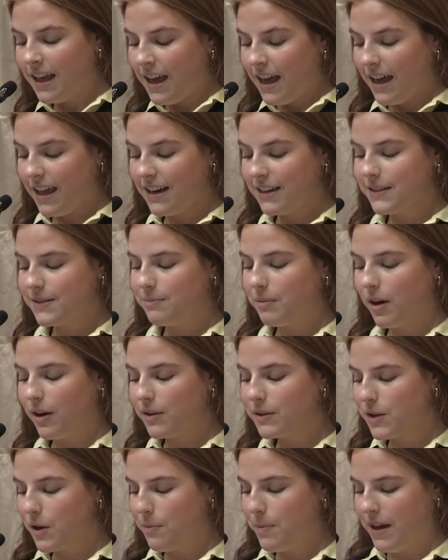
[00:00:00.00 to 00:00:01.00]
And it's
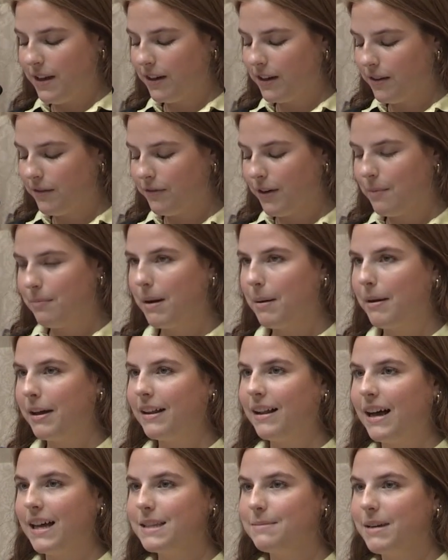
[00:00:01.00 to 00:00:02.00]
also been confirmed by my
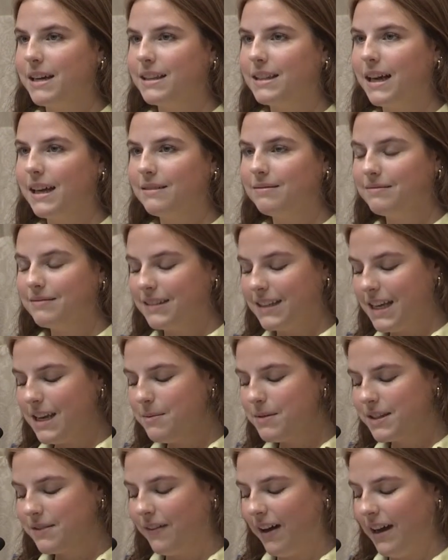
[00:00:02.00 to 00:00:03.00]
classmate that he
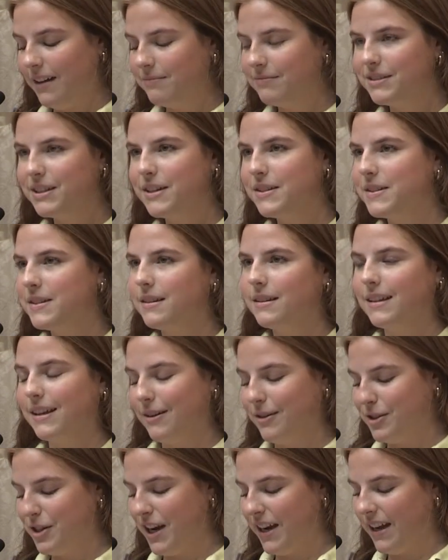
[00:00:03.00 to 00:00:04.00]
was fine, just a
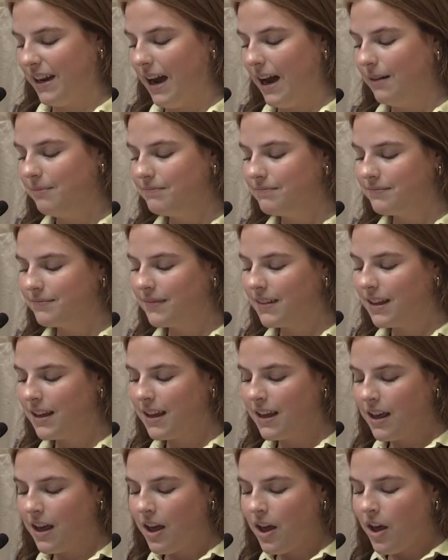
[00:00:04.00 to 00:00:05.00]
little shaken up.
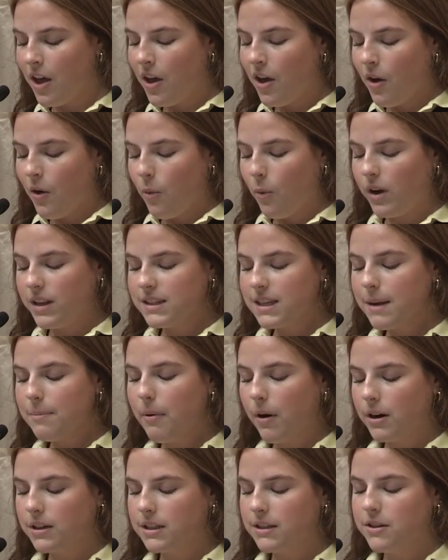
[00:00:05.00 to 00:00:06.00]
Once I
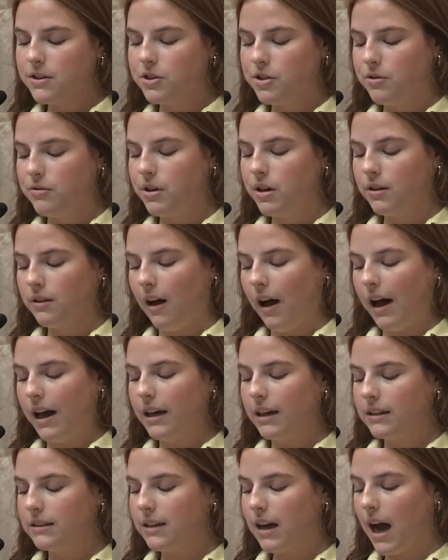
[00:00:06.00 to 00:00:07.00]
parked in the junior
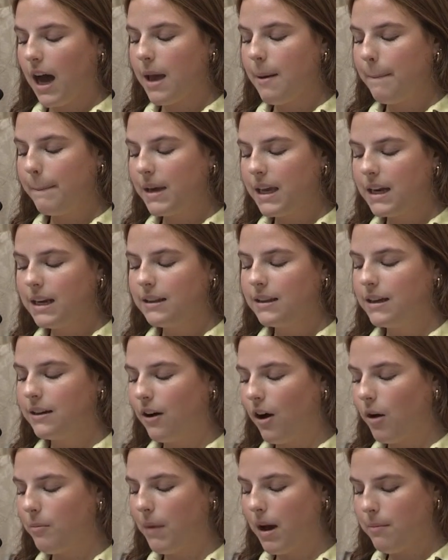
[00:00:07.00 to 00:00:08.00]
lot, I immediately
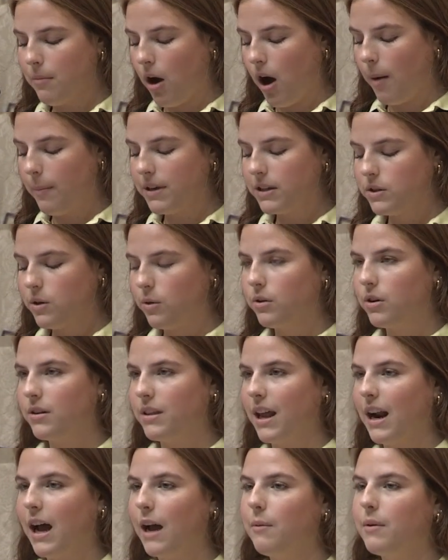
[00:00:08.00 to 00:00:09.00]
called my mom and told her
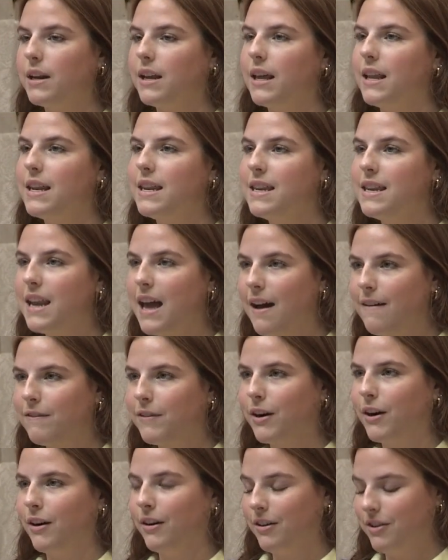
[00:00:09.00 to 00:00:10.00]
that I would
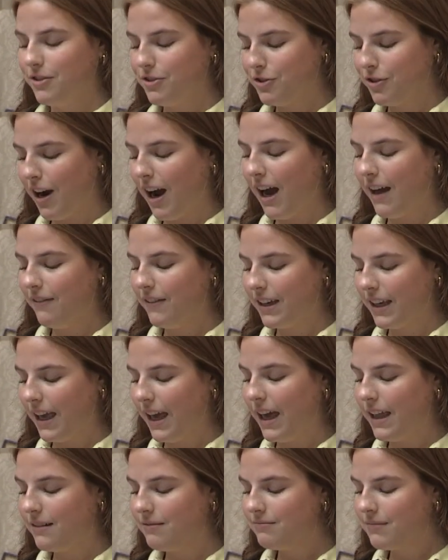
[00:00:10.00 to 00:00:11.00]
never drive
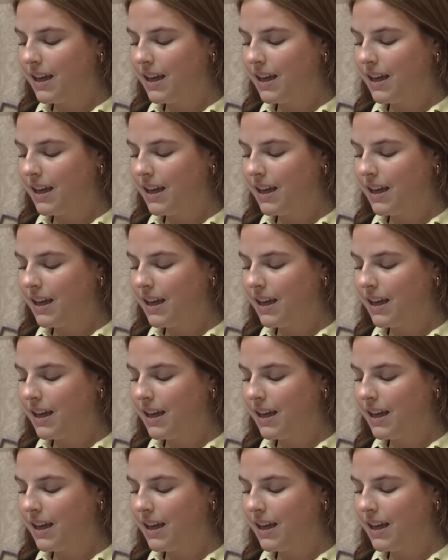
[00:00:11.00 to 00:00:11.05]
again,